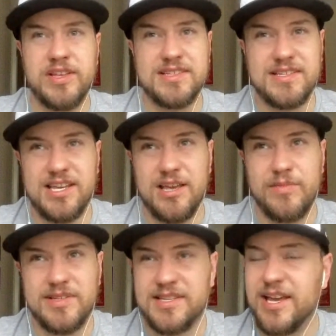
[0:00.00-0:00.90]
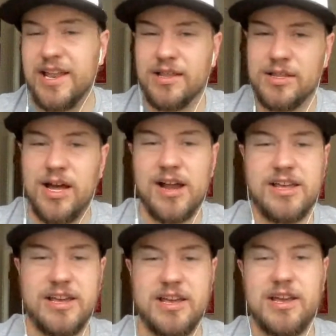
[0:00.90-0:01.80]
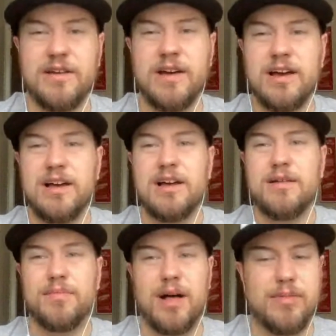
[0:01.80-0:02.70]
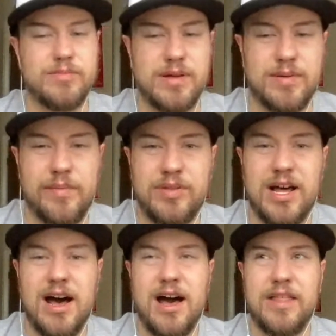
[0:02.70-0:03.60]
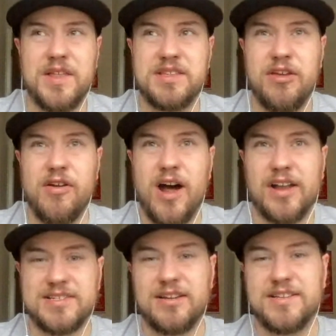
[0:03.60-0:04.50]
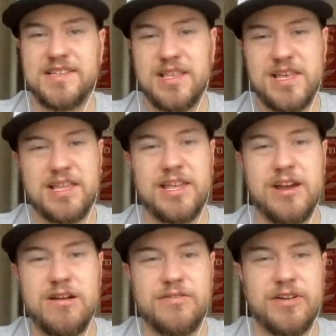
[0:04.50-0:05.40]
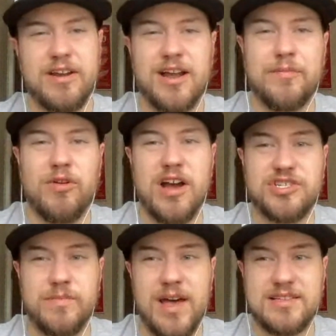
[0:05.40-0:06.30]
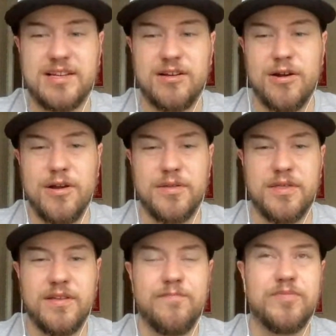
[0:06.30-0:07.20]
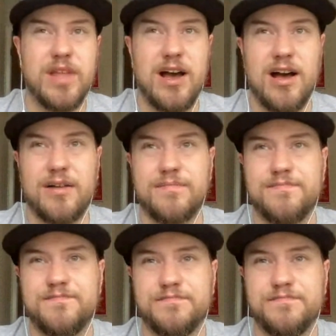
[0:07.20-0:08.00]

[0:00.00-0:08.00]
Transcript: well, this team is getting lucky, blah, blah, blah, blah, blah. They're not as good as they think they are. They're going to come crashing back to earth. And